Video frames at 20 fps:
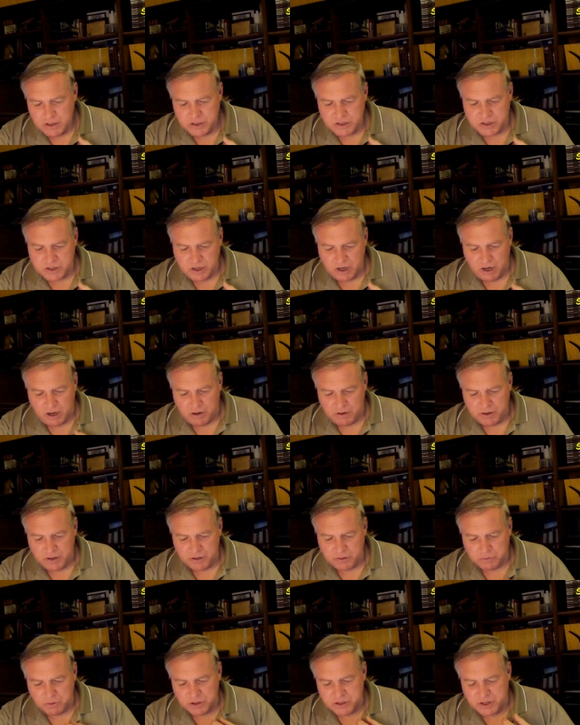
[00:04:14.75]
So, in
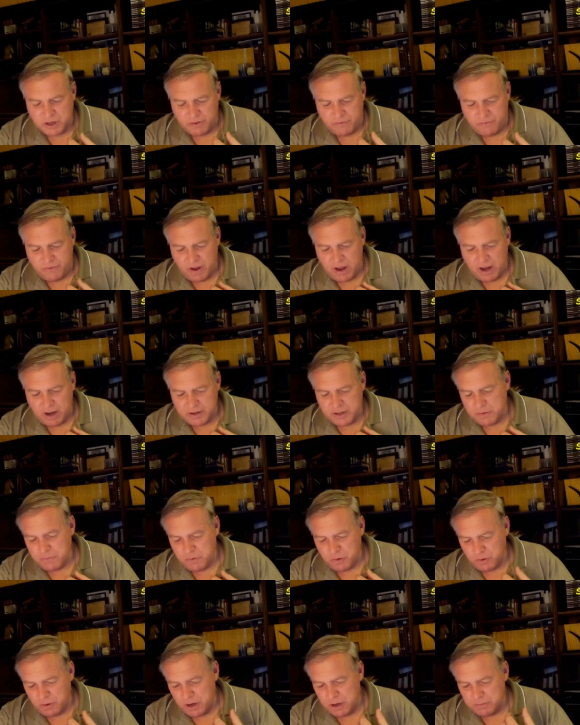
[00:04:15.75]
other words, they found they
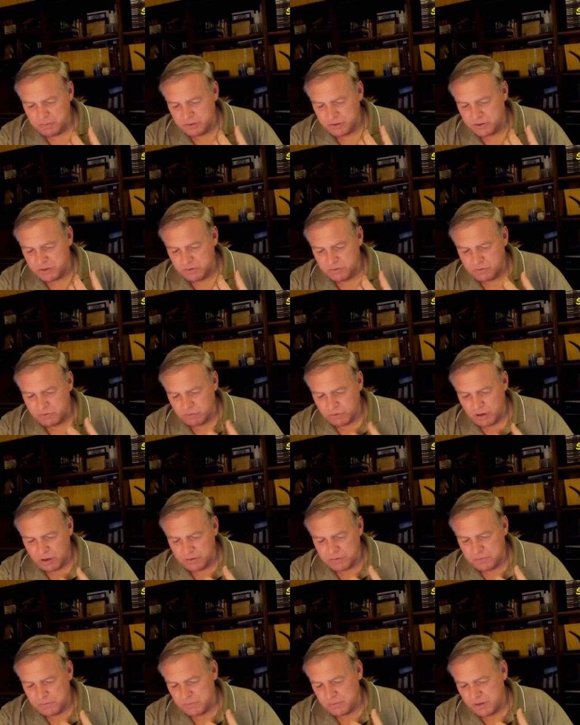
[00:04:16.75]
were able to
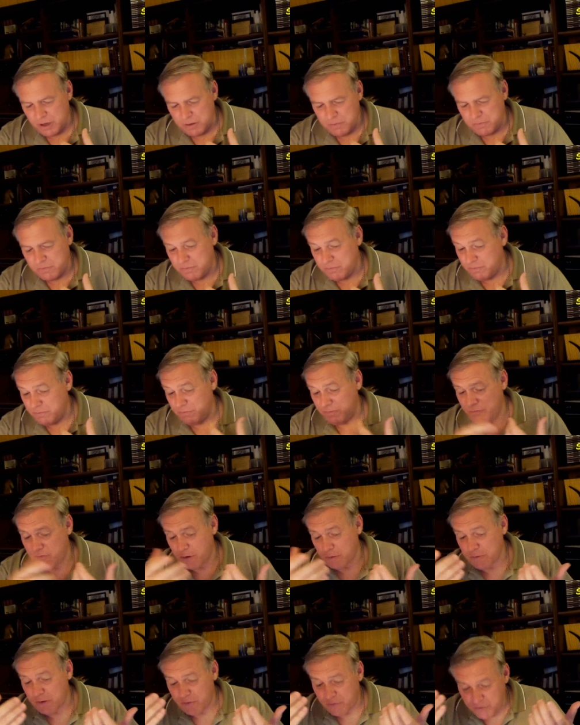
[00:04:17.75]
grow. They
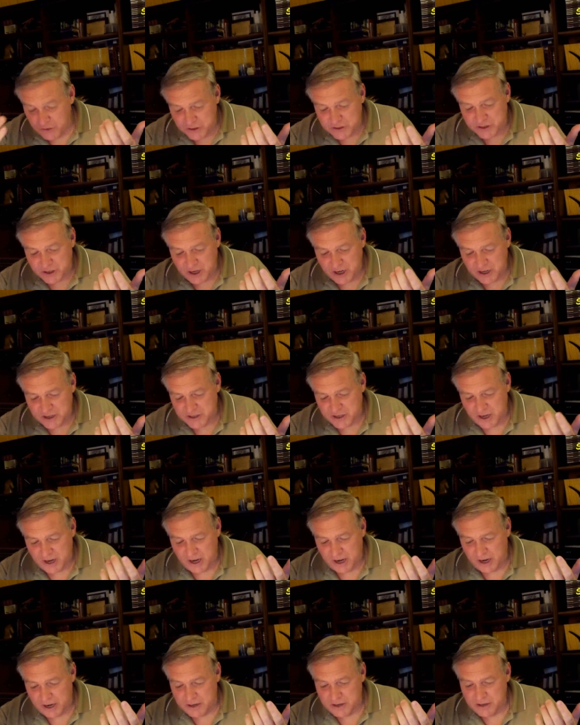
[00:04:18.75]
from the fish eggs they
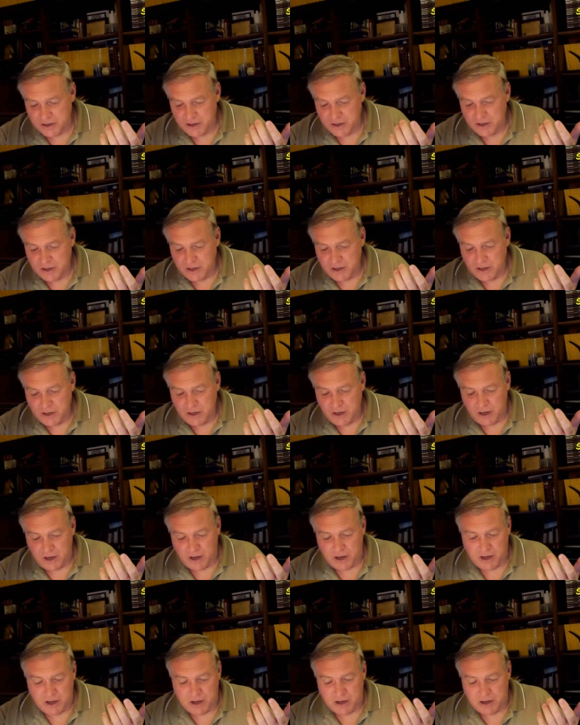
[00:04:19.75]
had
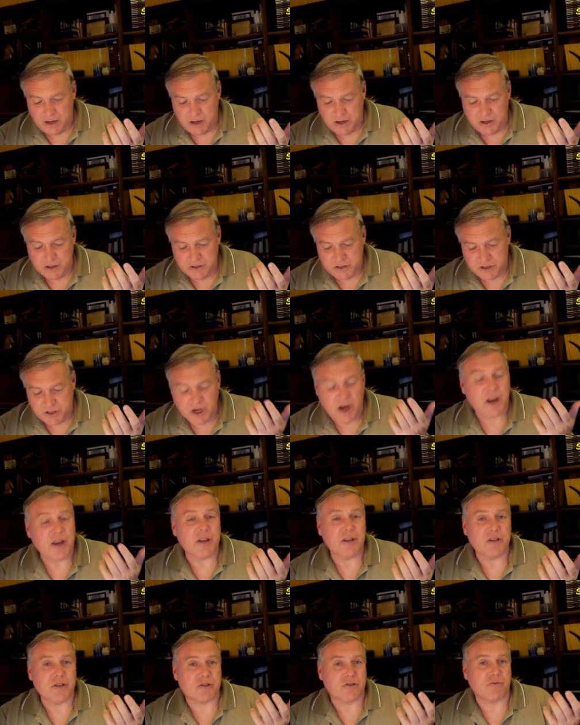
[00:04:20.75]
uh,
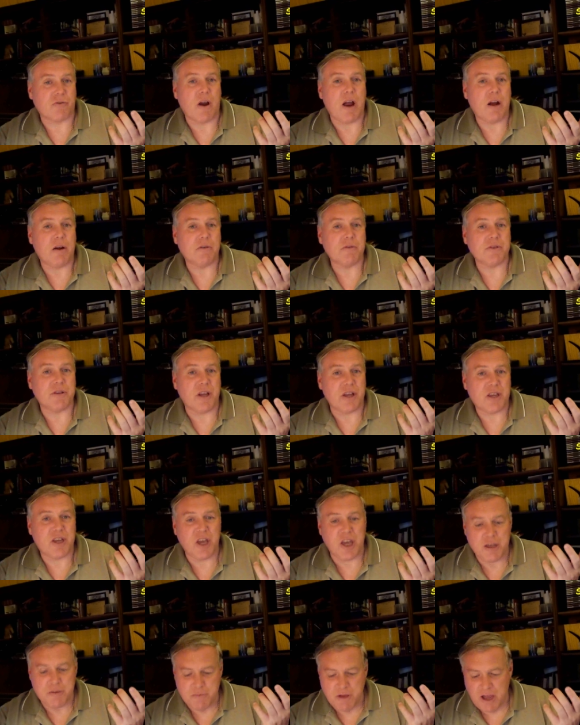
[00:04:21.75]
giant trout that
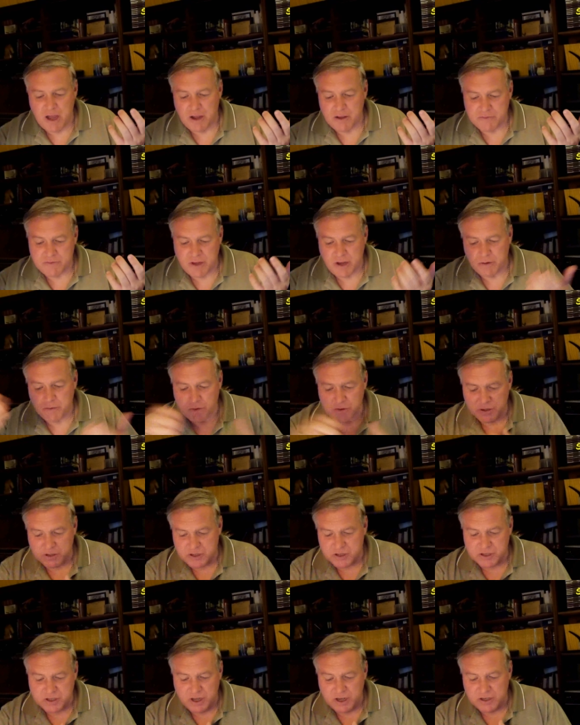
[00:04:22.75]
came out that were
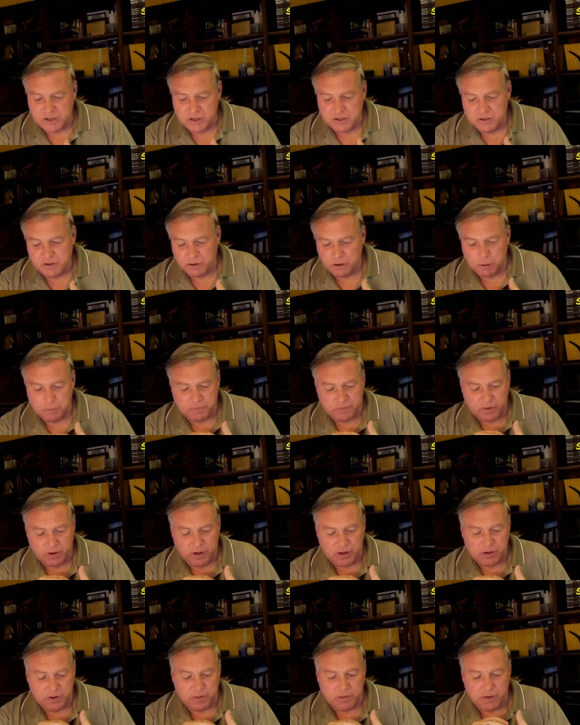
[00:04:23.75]
extinct in Europe for
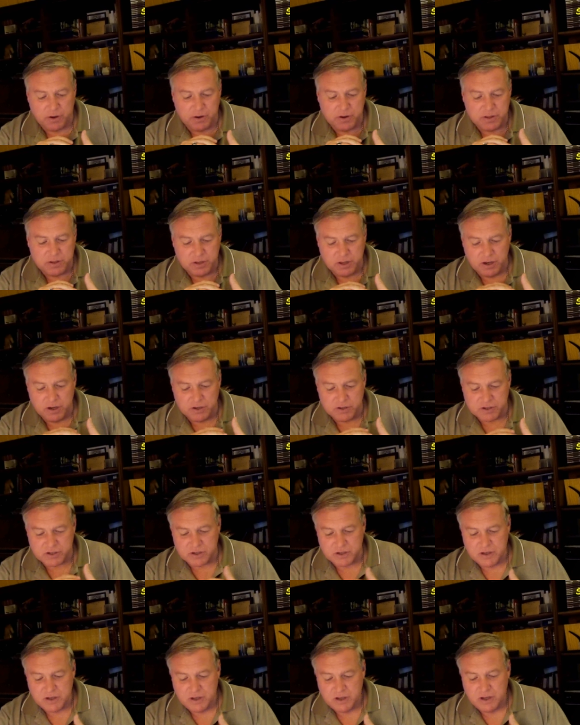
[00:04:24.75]
130 years.